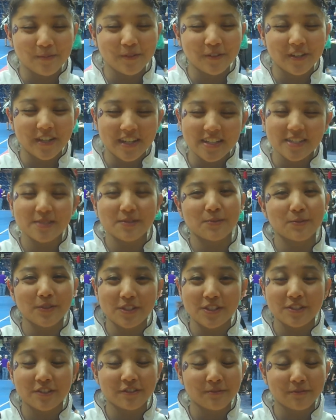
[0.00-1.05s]
Maria's
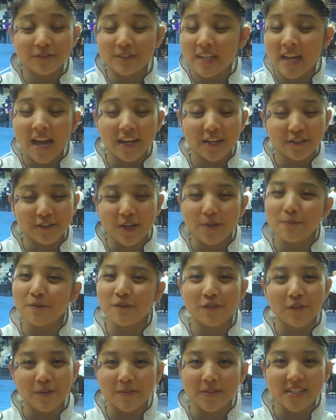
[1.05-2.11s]
had a great
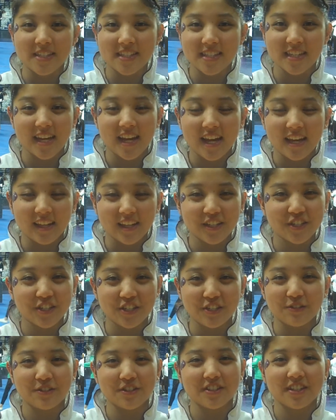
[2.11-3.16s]
performance today, like she
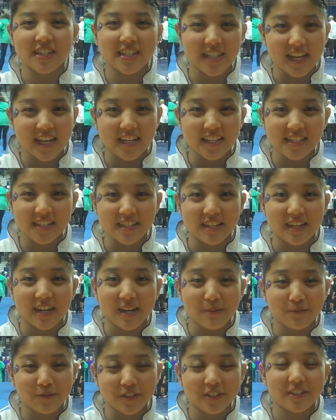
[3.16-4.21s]
usually does, and
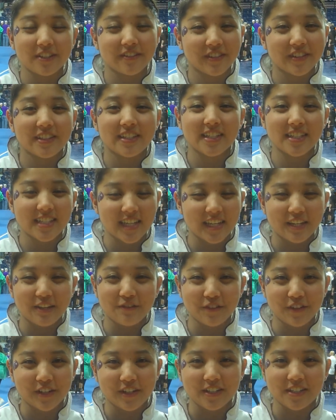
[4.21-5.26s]
I'm really, really excited
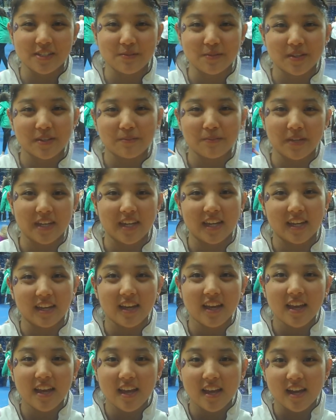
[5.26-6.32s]
for her to be competing
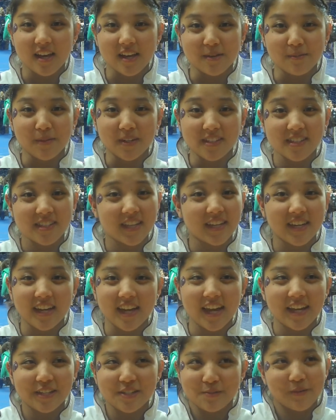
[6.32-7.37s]
on
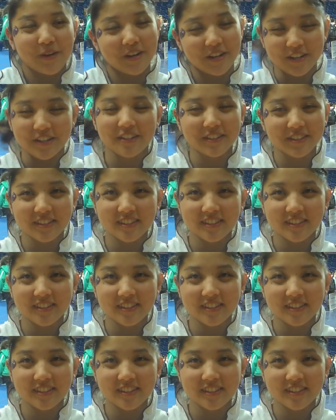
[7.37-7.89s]
Sunday and tomorrow.